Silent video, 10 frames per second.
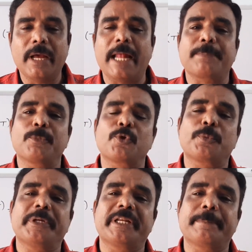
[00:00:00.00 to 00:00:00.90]

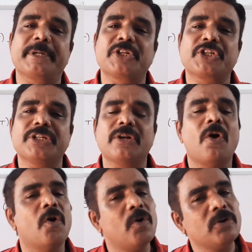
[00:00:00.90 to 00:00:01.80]
atmospheric pressure,
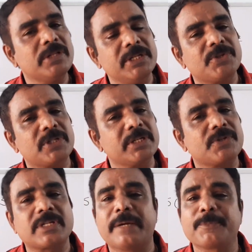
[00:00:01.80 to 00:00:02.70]
all these
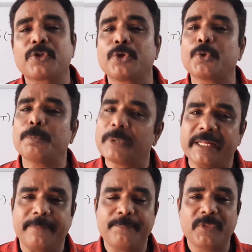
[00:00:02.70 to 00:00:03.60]
things comes into play.